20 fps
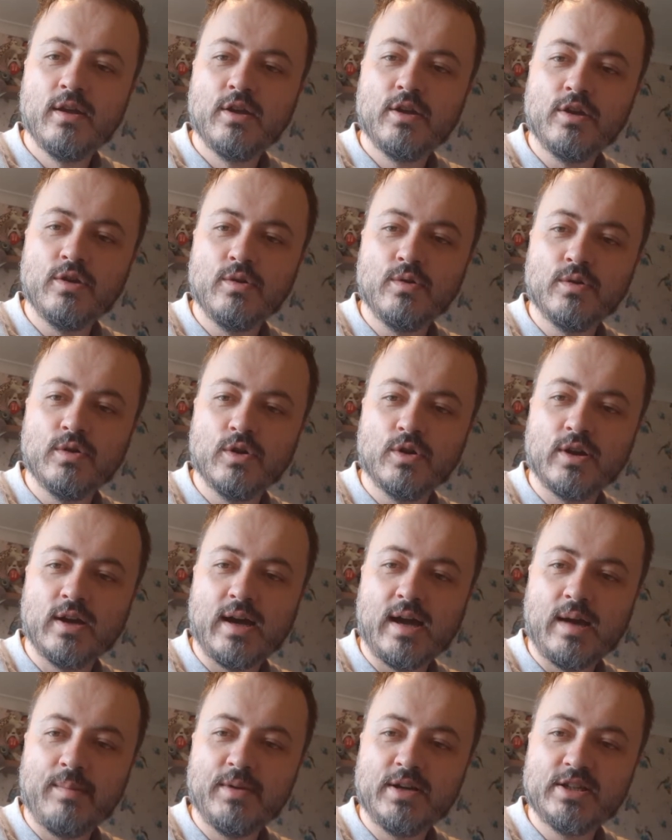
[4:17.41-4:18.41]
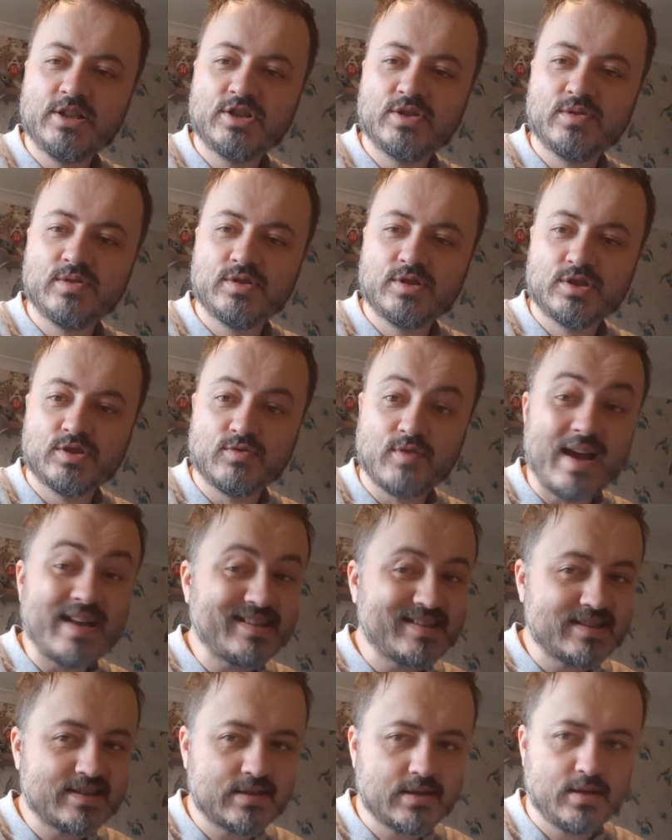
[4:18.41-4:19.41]
you look at how many
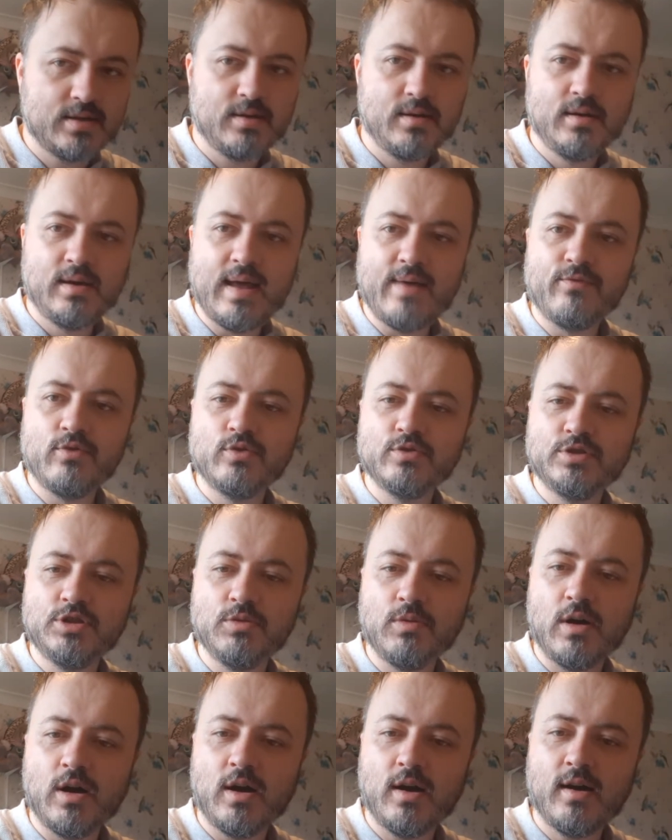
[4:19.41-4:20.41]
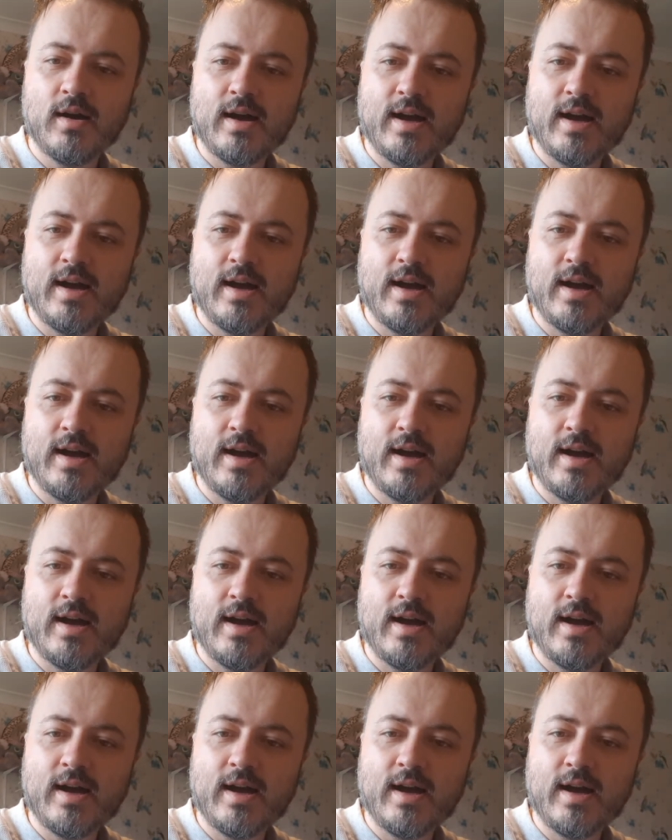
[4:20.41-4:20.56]
stressed level you are,